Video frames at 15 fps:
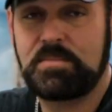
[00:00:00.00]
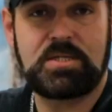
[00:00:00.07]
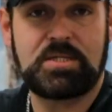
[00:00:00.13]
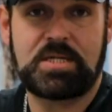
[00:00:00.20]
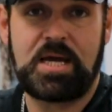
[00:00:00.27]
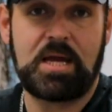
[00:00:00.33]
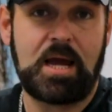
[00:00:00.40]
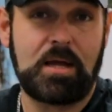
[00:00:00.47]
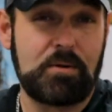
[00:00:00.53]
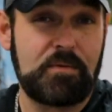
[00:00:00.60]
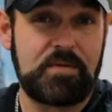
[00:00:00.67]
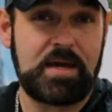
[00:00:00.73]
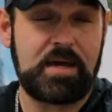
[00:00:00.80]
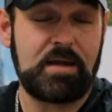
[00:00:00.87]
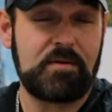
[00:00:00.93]
just can't. I don't know
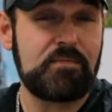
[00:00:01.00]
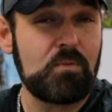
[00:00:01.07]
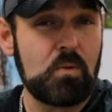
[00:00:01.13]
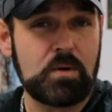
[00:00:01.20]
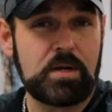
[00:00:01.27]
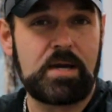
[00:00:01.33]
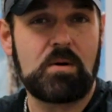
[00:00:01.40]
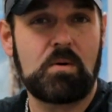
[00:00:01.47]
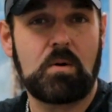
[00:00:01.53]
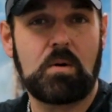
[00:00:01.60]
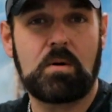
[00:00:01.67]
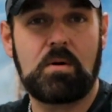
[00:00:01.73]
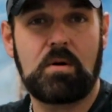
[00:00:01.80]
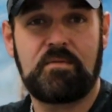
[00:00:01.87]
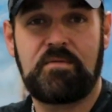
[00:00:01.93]
if they can't afford it,
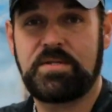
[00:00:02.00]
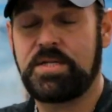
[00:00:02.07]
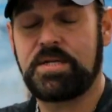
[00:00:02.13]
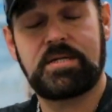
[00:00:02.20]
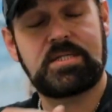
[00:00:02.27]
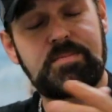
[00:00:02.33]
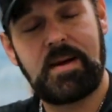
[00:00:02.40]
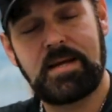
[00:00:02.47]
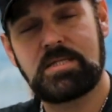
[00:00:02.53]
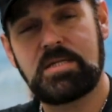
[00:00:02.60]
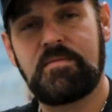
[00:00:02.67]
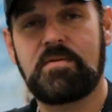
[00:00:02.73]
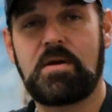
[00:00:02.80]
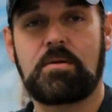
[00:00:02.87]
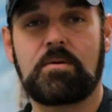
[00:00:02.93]
or if it's
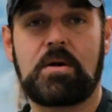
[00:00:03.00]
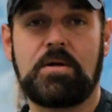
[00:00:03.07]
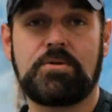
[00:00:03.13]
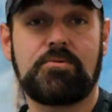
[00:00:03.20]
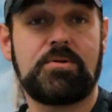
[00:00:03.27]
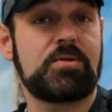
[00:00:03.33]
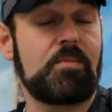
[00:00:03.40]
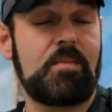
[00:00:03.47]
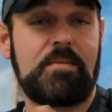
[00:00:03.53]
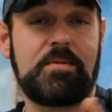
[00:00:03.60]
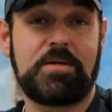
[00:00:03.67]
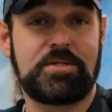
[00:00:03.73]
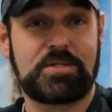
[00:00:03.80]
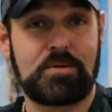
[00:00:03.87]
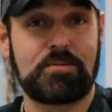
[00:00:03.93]
expensive in other countries, or maybe
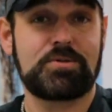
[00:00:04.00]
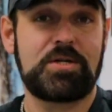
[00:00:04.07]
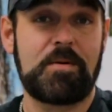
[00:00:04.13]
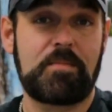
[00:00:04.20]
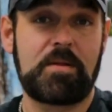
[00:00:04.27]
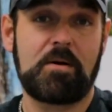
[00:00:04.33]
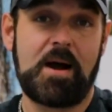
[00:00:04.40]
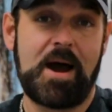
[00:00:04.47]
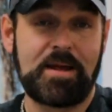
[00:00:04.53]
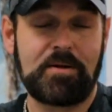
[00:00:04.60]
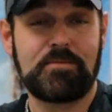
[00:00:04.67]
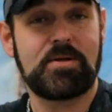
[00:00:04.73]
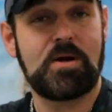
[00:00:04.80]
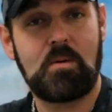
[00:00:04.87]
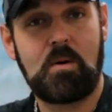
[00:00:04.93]
they just don't ship there. I
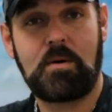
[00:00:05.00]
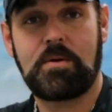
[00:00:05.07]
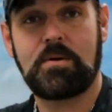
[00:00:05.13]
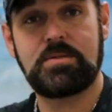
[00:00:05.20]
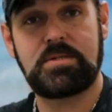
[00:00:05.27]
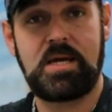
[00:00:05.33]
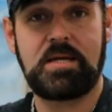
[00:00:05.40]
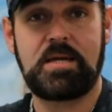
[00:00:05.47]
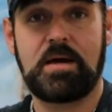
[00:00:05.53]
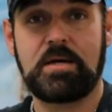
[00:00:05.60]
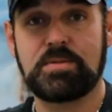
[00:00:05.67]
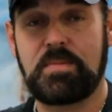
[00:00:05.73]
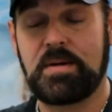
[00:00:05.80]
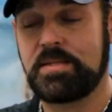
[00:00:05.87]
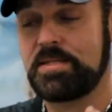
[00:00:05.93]
don't know all those
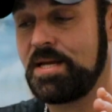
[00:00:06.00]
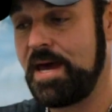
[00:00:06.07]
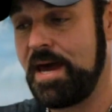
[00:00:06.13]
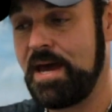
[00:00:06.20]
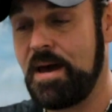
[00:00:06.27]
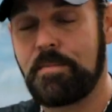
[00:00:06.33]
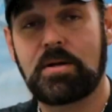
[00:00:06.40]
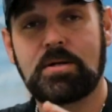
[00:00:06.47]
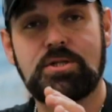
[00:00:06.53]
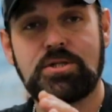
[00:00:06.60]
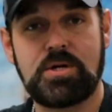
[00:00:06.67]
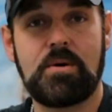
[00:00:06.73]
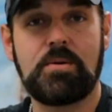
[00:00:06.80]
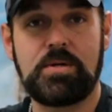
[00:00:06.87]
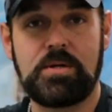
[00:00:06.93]
details, but today I'm going to
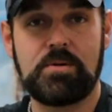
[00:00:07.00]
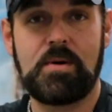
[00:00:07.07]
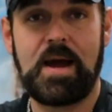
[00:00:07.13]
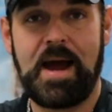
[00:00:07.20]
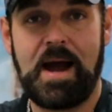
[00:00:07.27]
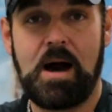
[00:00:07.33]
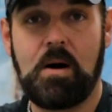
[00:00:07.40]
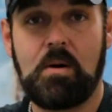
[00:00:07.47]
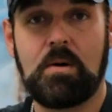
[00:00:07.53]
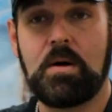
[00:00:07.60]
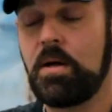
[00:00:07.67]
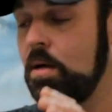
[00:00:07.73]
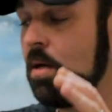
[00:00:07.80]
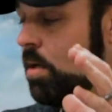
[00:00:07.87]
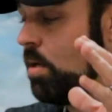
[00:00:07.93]
show you how
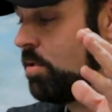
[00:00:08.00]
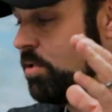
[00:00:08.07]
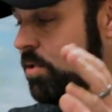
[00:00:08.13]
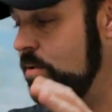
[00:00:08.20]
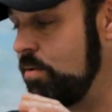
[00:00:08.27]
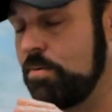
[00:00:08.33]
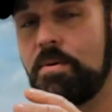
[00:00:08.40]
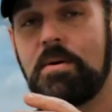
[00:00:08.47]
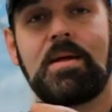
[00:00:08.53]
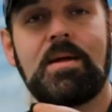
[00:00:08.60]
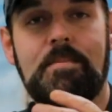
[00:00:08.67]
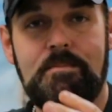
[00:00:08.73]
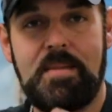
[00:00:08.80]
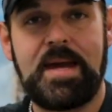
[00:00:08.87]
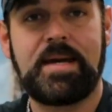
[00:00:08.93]
to
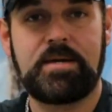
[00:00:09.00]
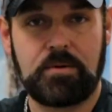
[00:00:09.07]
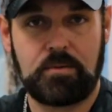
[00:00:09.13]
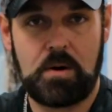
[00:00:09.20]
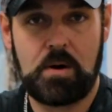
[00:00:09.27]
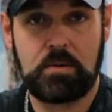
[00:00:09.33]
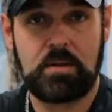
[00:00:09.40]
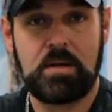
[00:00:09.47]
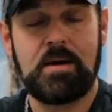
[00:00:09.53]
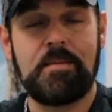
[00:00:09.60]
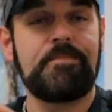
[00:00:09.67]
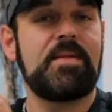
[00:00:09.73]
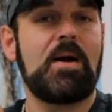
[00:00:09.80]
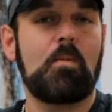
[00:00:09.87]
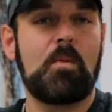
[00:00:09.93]
make your own.
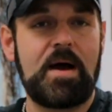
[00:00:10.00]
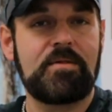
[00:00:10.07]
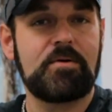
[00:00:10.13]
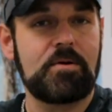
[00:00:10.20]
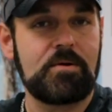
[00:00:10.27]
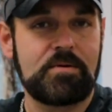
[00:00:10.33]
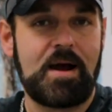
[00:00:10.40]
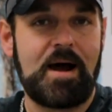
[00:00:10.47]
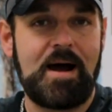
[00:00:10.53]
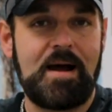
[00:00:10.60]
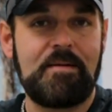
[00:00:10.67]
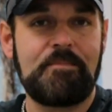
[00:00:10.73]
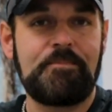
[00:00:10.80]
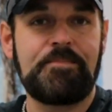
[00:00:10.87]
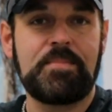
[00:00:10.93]
Now, whether or
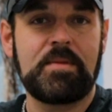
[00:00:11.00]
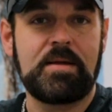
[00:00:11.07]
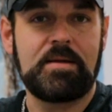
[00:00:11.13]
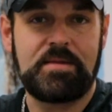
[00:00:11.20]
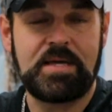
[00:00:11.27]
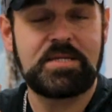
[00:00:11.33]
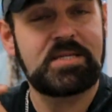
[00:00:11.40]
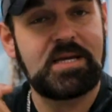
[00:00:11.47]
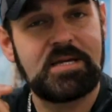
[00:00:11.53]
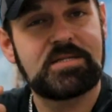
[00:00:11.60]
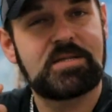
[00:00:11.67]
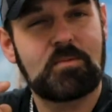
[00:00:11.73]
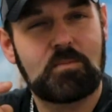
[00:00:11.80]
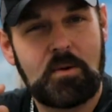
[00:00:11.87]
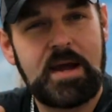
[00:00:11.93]
not this is
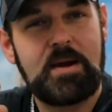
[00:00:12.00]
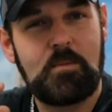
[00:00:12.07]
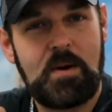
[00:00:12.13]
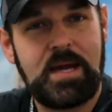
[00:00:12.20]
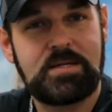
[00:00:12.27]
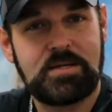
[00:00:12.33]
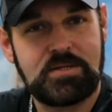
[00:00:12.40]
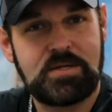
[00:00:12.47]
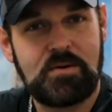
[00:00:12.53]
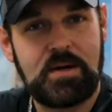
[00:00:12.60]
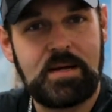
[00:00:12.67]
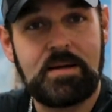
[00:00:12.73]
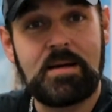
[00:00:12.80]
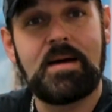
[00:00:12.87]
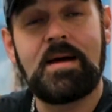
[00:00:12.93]
the right way to do
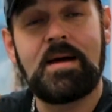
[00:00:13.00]
it,